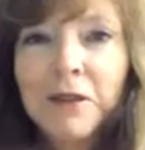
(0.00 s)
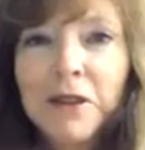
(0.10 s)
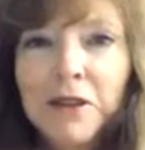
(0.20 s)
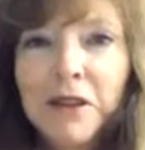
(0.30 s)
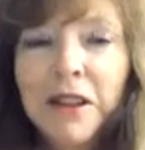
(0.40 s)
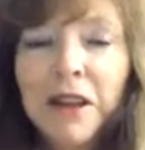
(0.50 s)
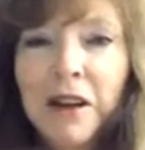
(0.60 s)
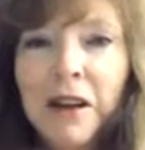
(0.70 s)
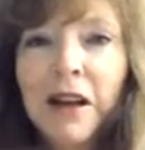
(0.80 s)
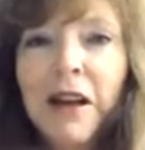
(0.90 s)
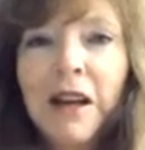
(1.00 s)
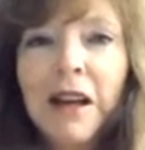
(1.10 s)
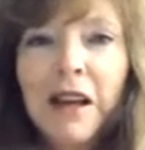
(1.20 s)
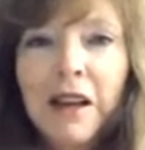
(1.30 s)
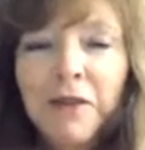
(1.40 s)
were doing there
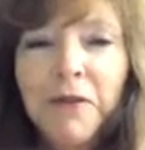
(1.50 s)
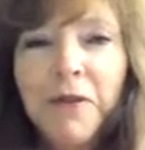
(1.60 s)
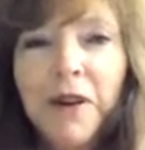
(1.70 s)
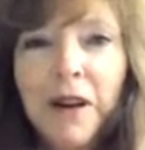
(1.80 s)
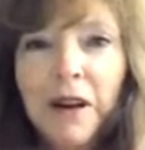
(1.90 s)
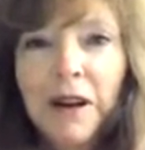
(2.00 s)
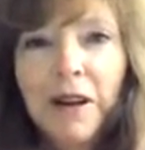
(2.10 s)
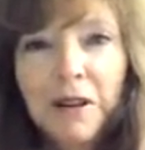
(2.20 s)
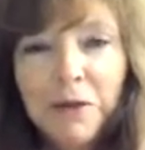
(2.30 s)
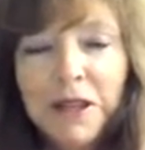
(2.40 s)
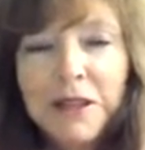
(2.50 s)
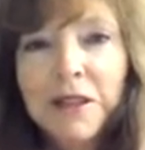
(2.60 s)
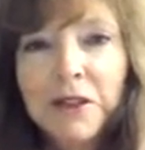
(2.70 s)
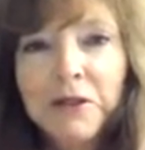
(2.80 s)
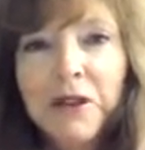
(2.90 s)
if it
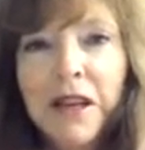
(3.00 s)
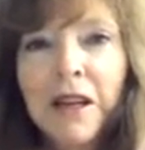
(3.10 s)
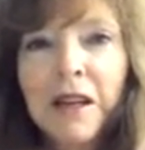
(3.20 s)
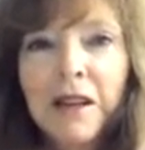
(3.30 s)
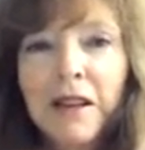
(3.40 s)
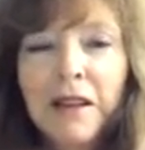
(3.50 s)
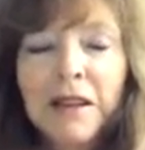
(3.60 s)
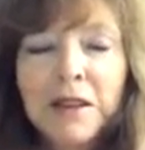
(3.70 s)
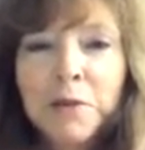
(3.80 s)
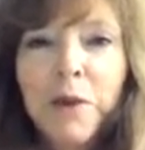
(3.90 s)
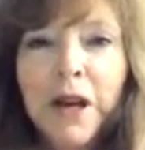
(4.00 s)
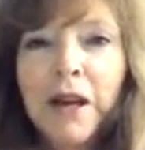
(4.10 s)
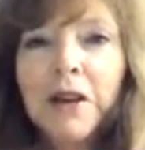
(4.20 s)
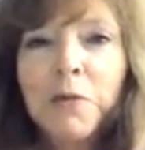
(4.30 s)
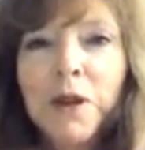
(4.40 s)
wasn't agreed that this
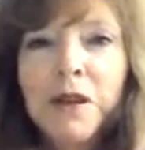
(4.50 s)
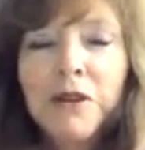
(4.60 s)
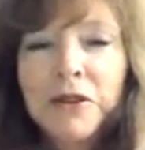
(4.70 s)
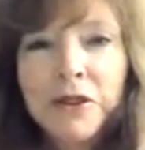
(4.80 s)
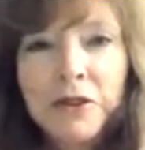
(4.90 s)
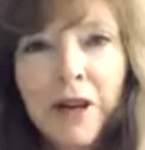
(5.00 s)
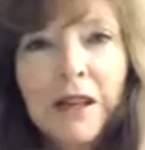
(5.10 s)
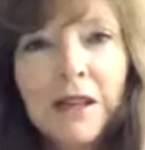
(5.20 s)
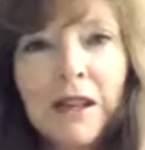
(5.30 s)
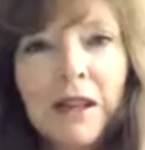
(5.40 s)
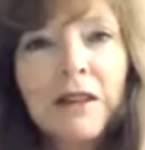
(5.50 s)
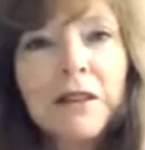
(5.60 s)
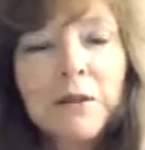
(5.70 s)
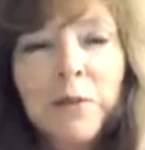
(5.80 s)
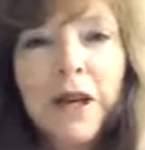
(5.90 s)
money could be used directly
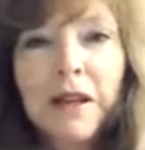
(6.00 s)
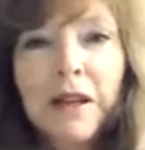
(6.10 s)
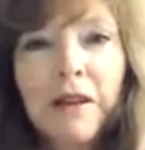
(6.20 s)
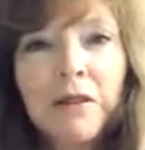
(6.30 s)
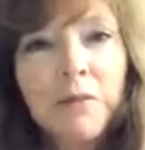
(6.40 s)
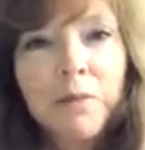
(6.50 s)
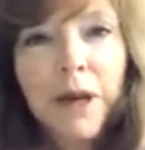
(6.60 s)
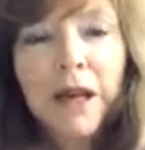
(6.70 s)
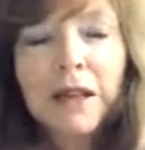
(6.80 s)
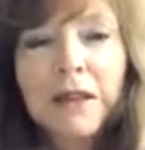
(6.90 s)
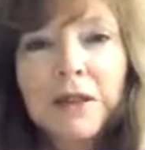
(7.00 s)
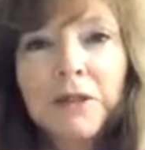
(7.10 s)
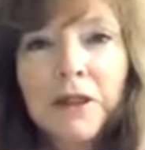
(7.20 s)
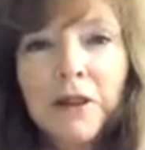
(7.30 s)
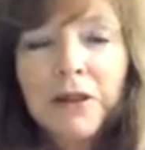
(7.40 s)
to bail out banks. It
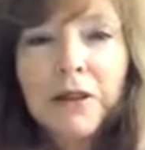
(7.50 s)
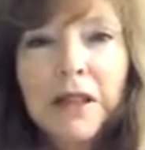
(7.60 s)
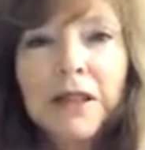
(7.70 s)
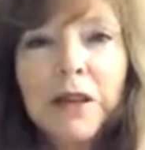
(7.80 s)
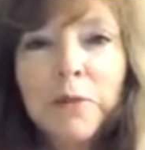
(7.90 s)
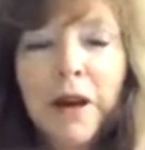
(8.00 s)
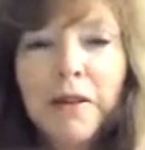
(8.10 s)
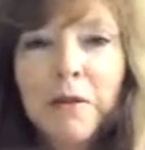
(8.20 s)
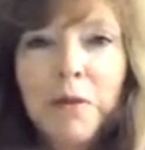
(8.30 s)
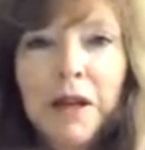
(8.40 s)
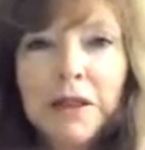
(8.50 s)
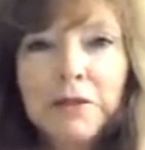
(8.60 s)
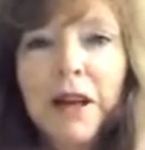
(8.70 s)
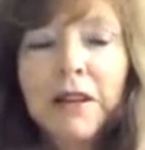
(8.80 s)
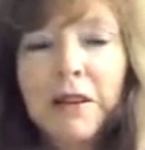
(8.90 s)
would go directly to private banks
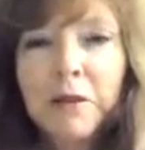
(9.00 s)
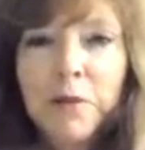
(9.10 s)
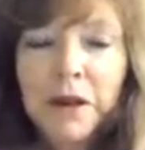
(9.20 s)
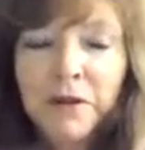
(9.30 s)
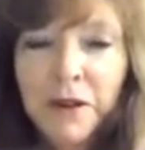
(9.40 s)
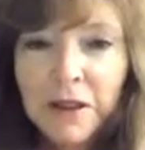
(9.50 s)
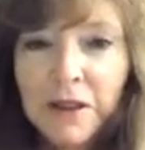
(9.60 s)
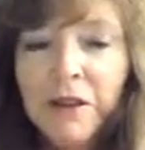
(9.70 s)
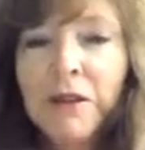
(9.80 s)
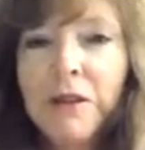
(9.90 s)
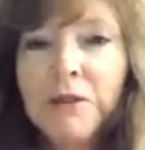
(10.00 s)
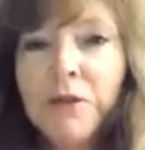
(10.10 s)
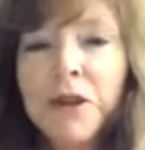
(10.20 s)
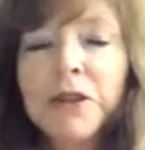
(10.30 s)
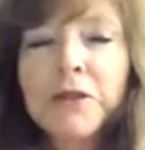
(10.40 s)
rather than being funneled
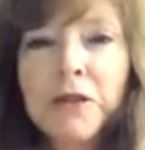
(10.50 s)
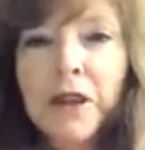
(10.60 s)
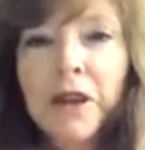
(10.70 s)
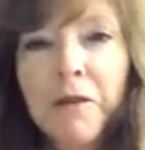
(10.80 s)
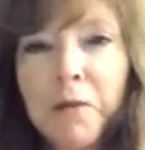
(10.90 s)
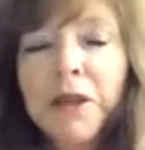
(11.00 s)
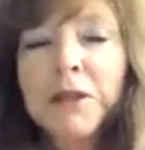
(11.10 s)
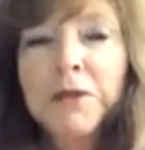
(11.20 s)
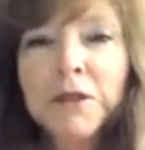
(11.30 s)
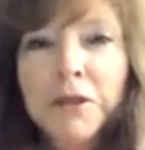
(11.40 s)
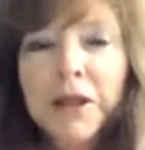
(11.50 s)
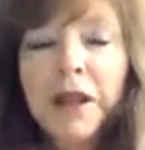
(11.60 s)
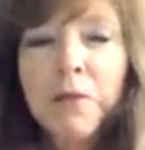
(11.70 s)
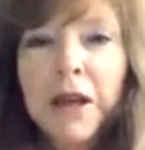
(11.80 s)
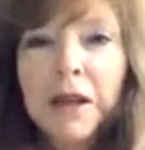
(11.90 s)
first through the governments, which would
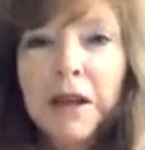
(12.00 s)
then bail